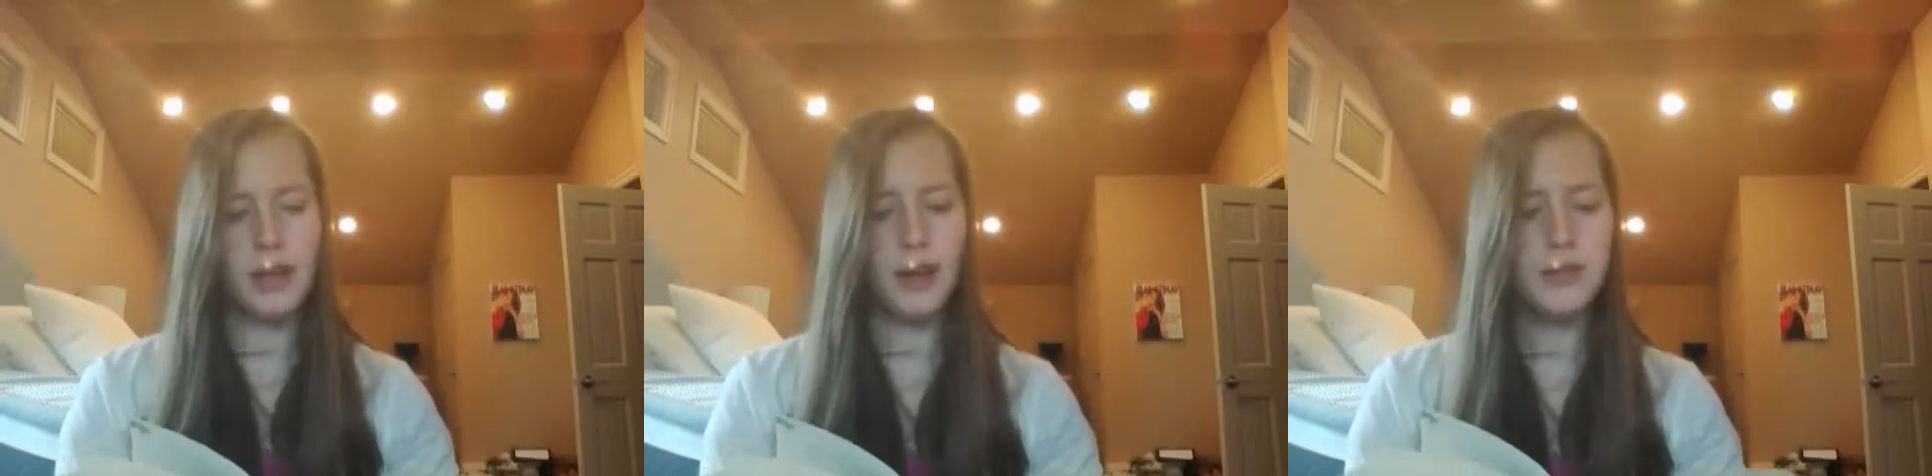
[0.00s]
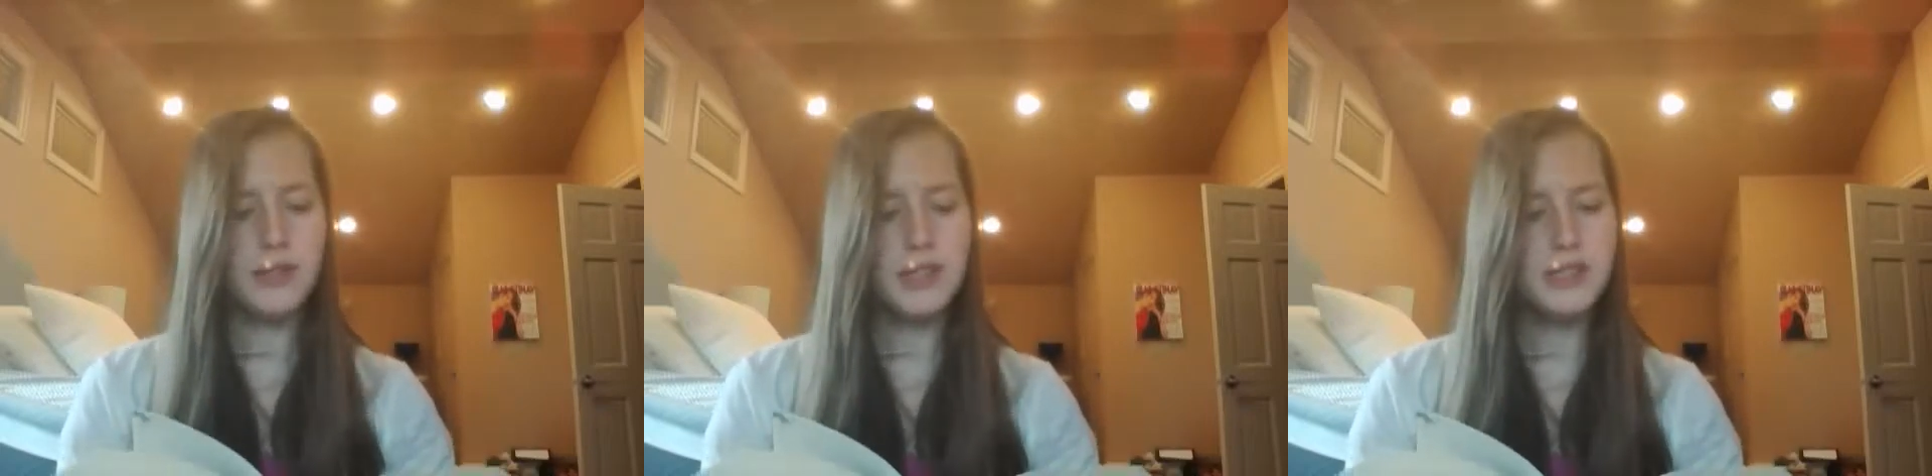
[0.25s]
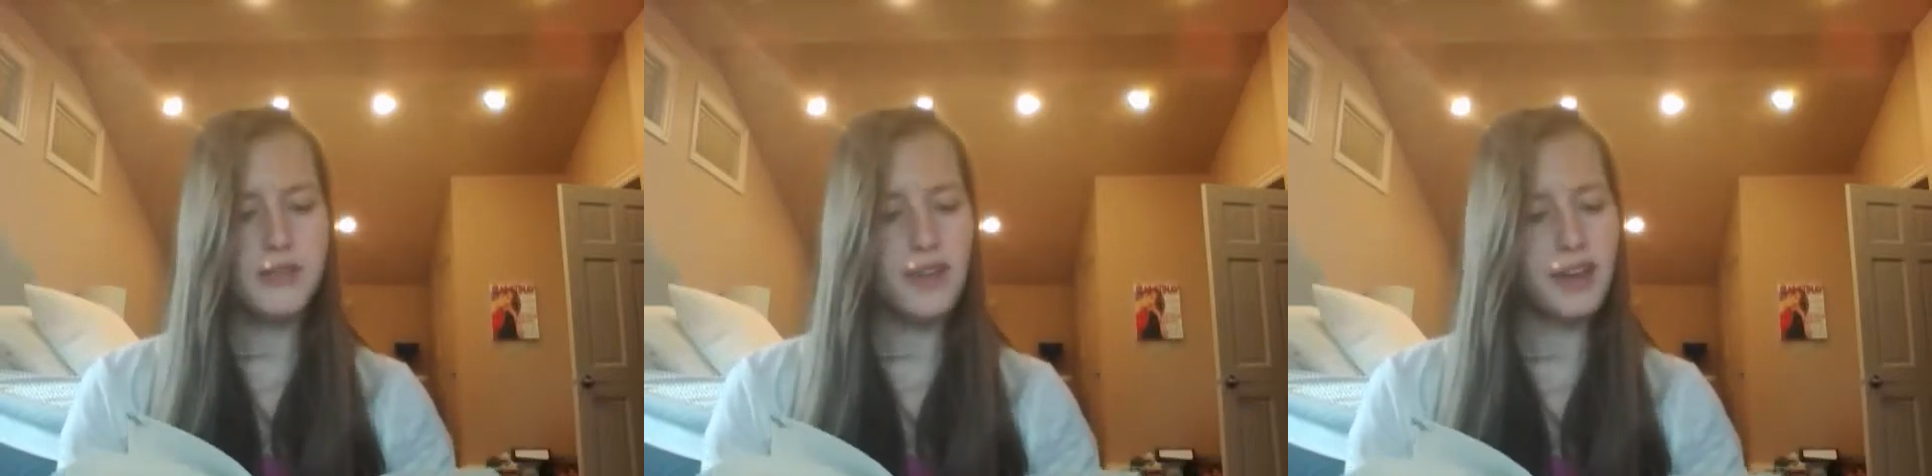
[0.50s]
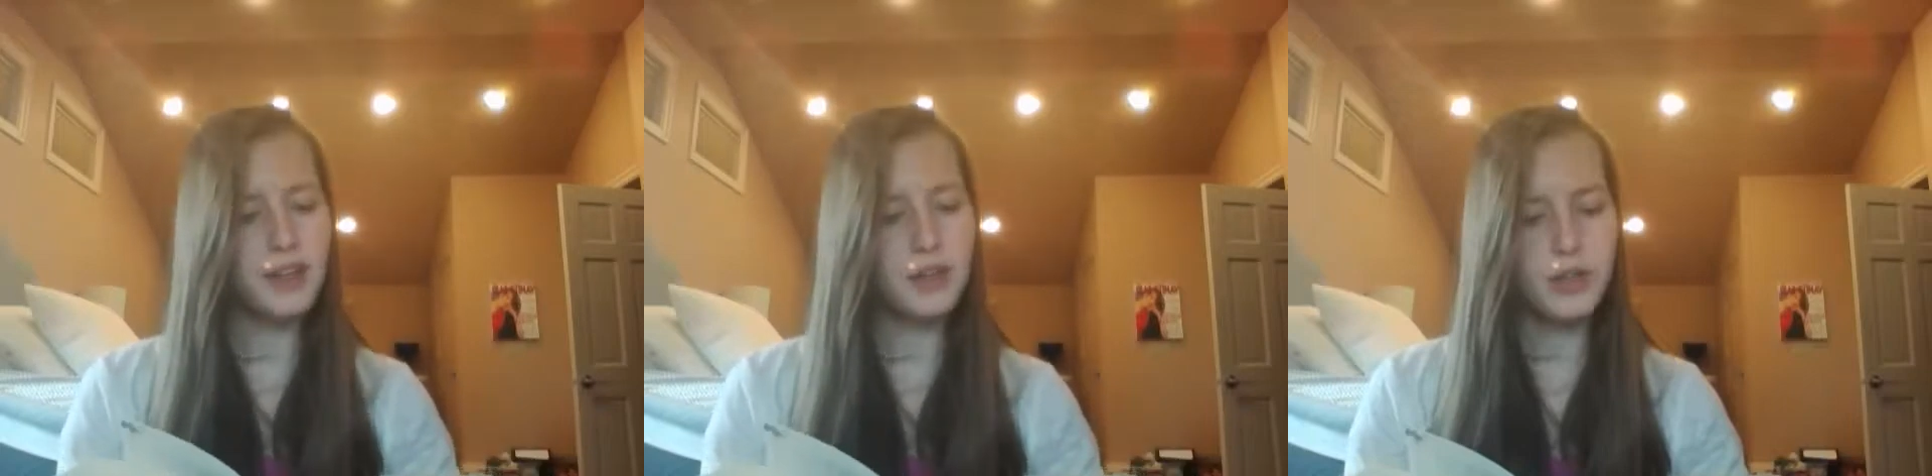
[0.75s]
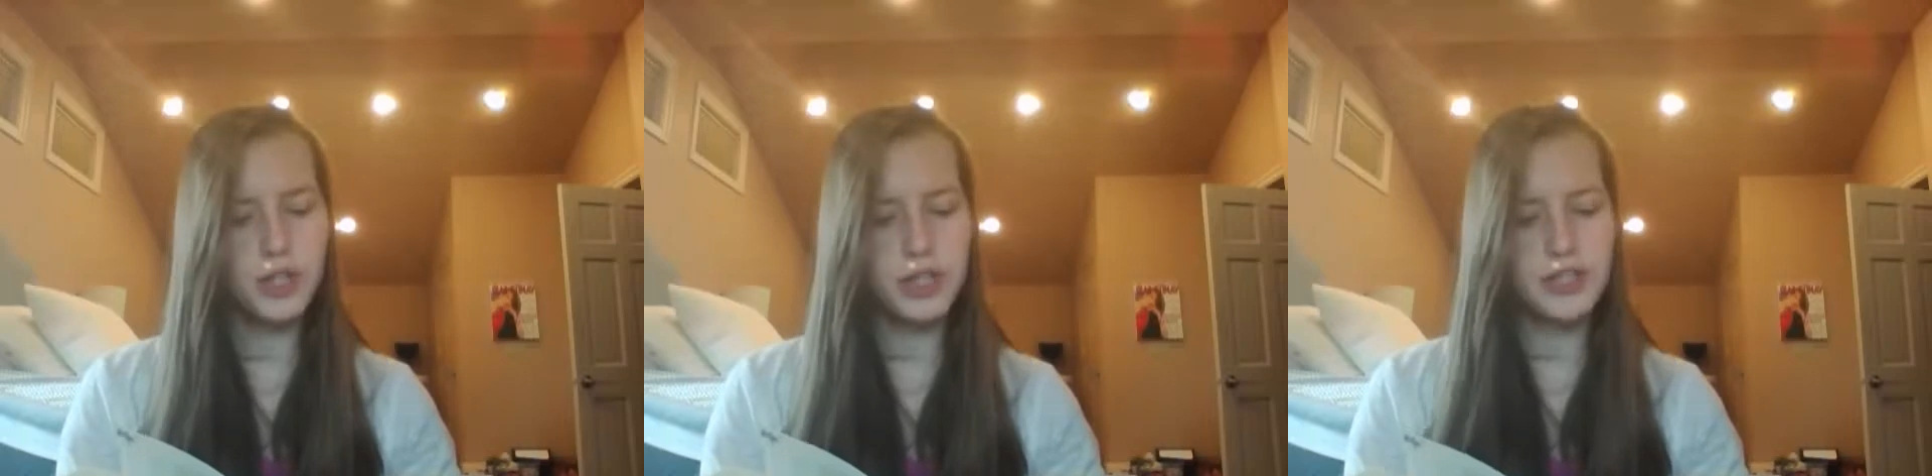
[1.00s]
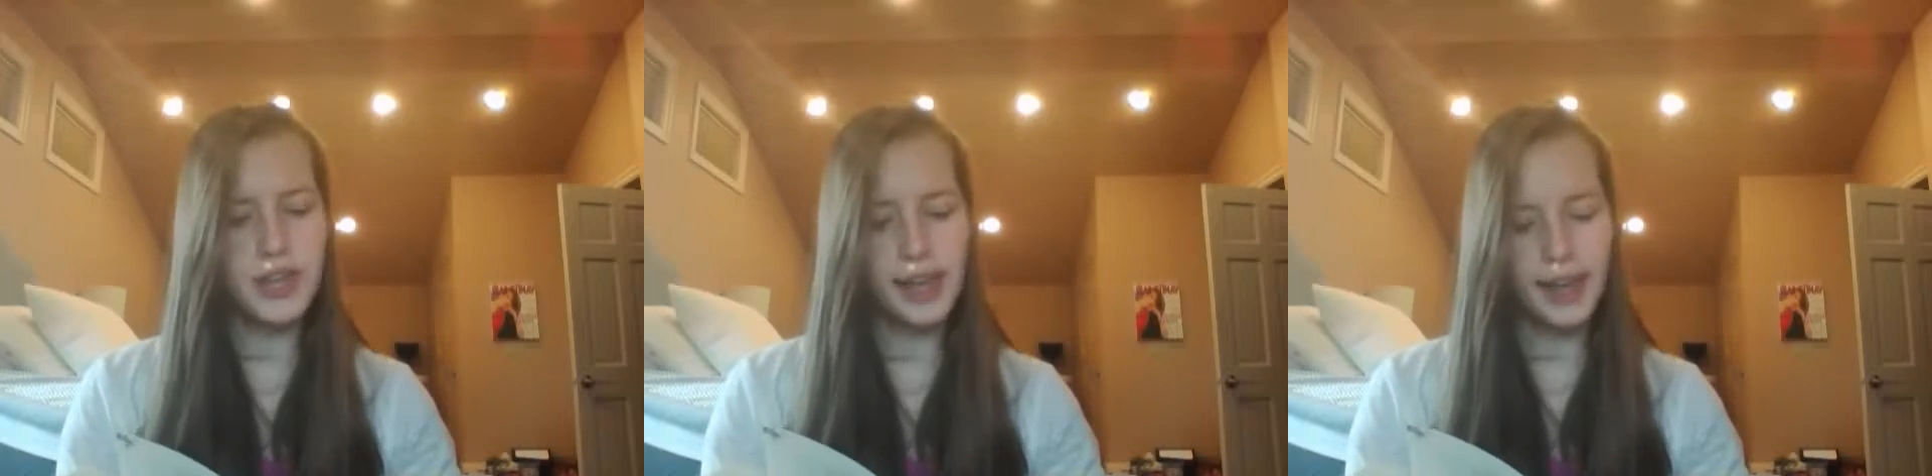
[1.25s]
it was as if I knew
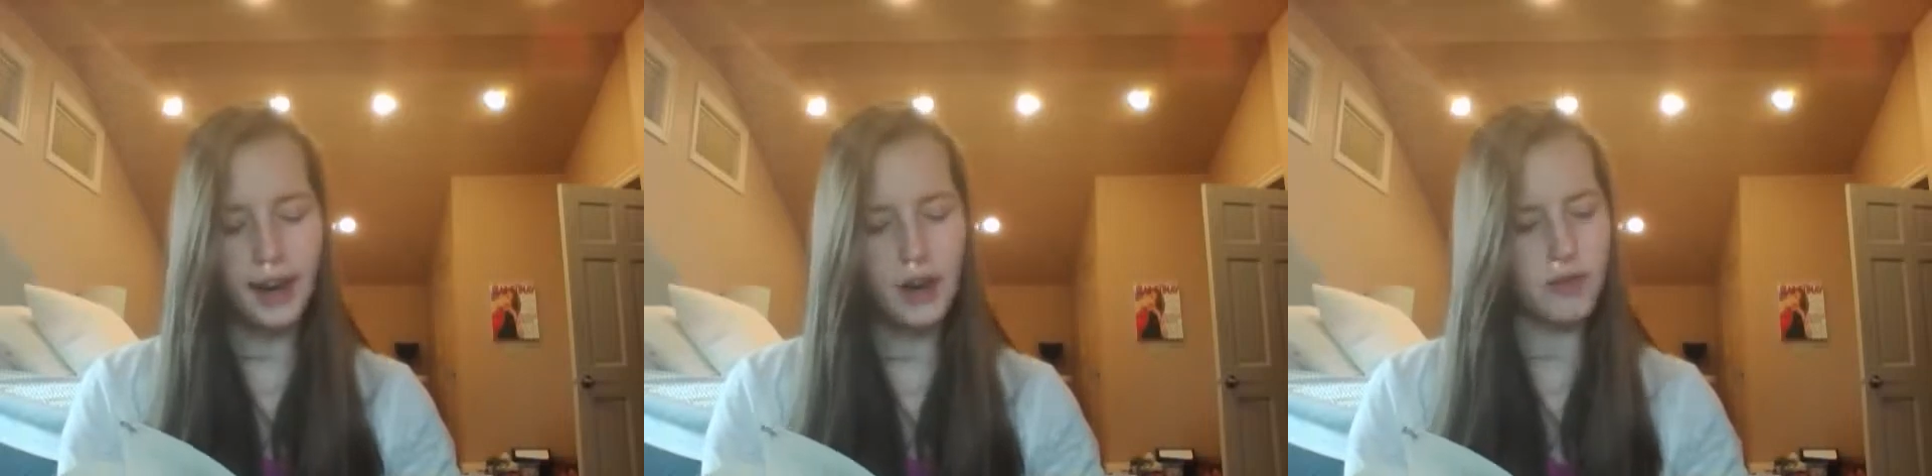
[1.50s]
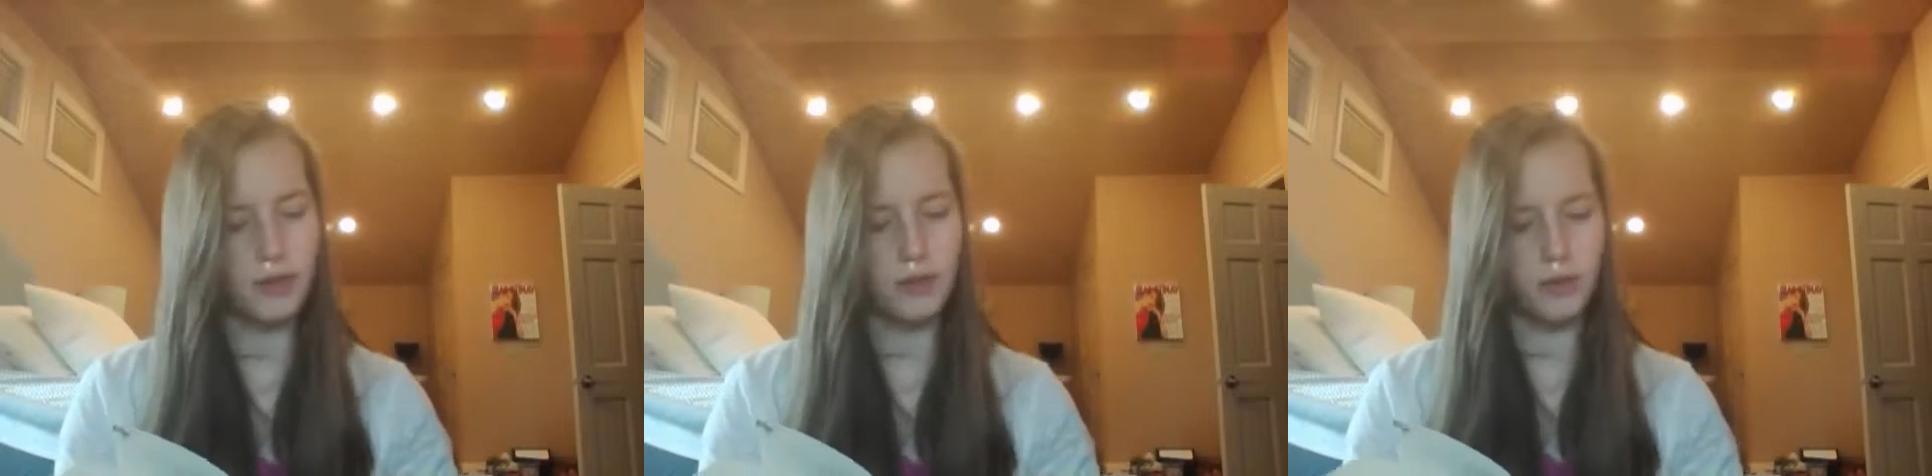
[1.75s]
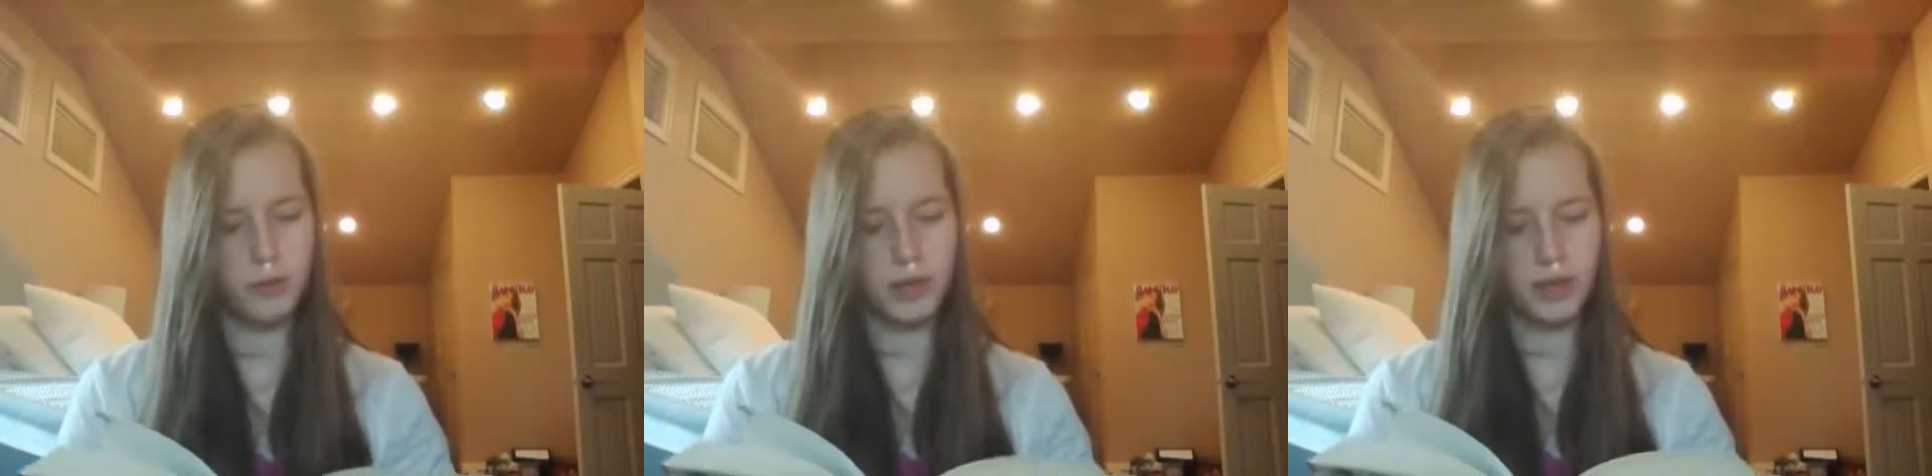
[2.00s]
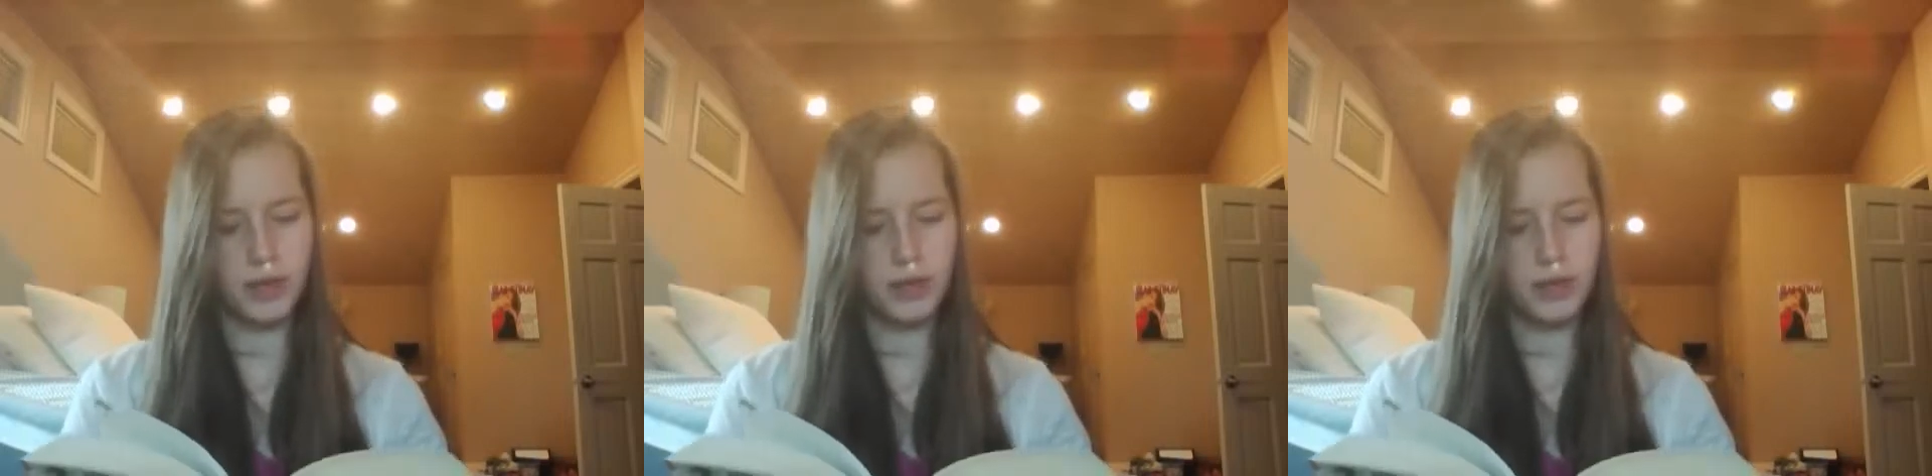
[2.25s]
she'd take care of it for me.